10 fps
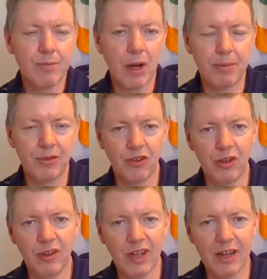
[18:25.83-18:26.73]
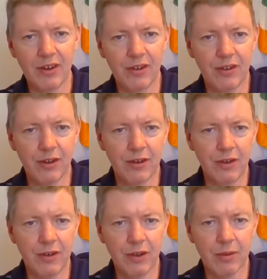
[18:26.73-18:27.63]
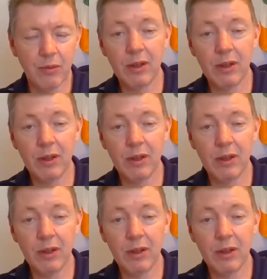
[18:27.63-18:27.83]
preposition is added to them.